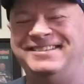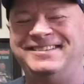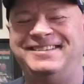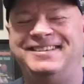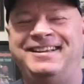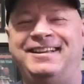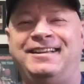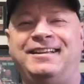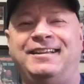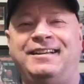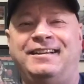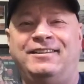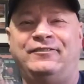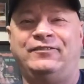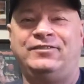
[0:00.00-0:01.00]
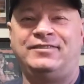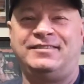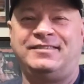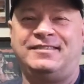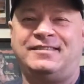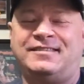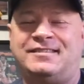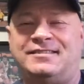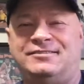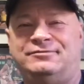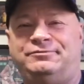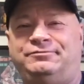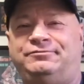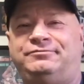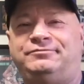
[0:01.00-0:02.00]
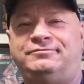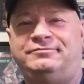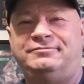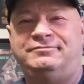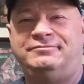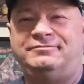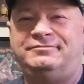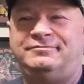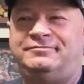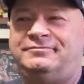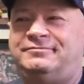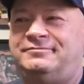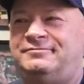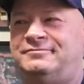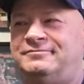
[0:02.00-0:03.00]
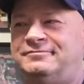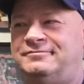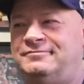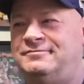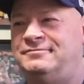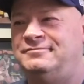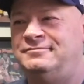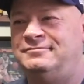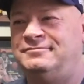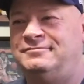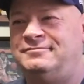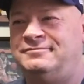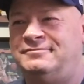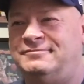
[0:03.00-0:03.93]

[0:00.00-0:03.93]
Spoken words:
(silent)